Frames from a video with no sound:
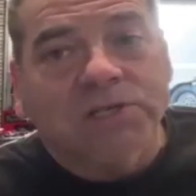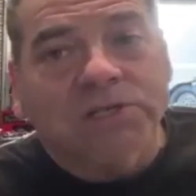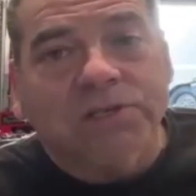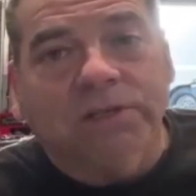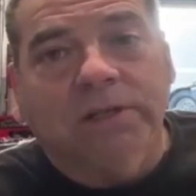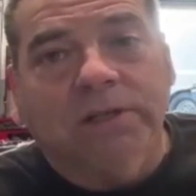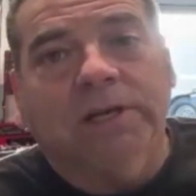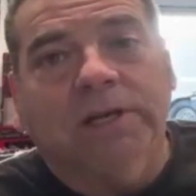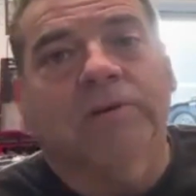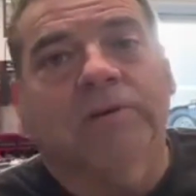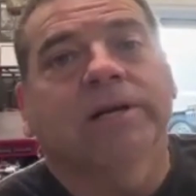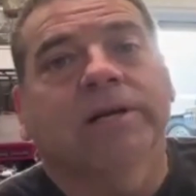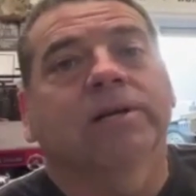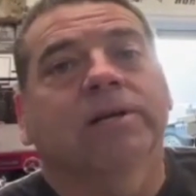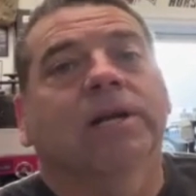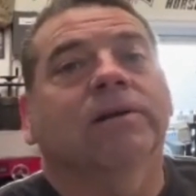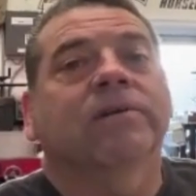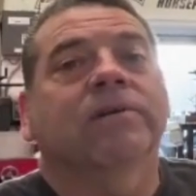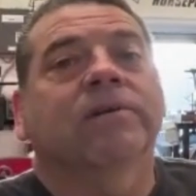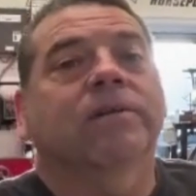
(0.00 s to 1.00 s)
the lettering
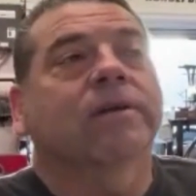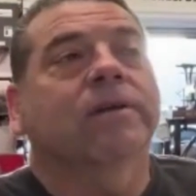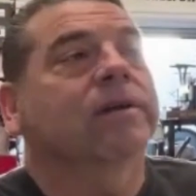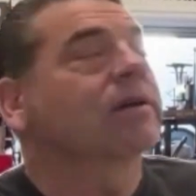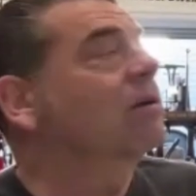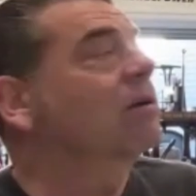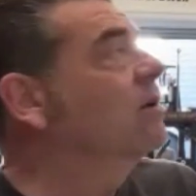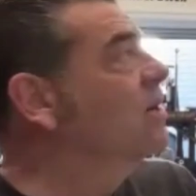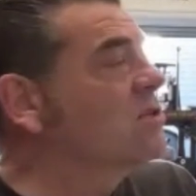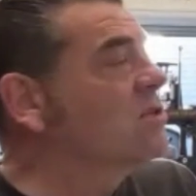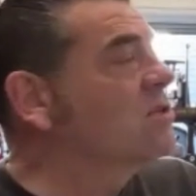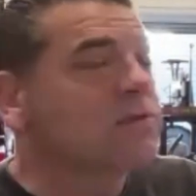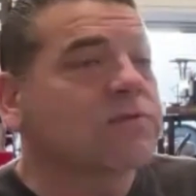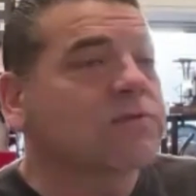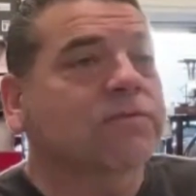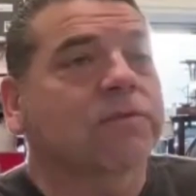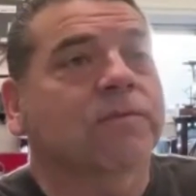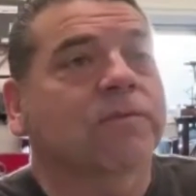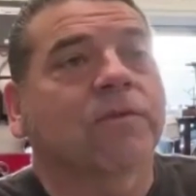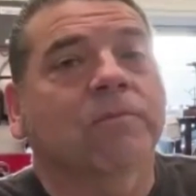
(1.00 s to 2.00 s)
and everything.
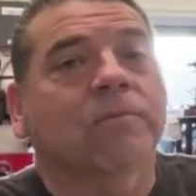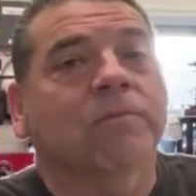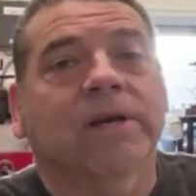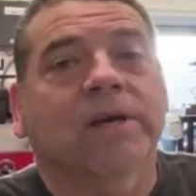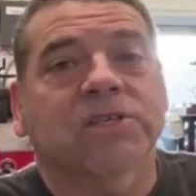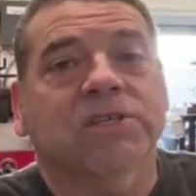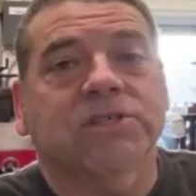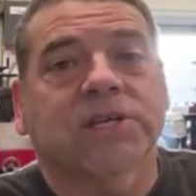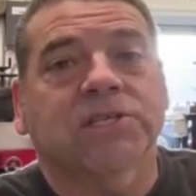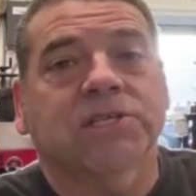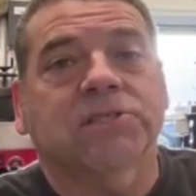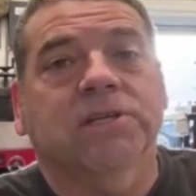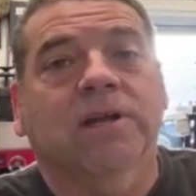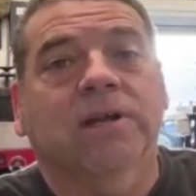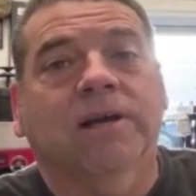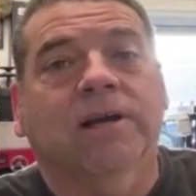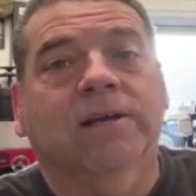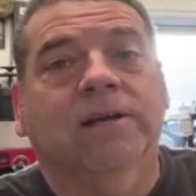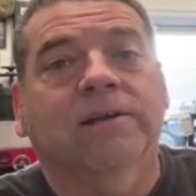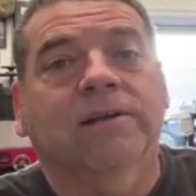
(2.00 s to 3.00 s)
It's from like
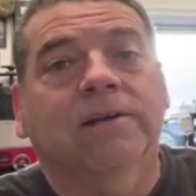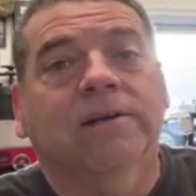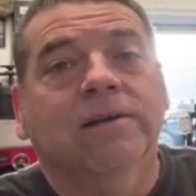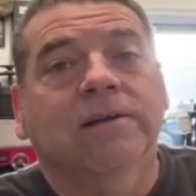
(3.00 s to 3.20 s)
'69,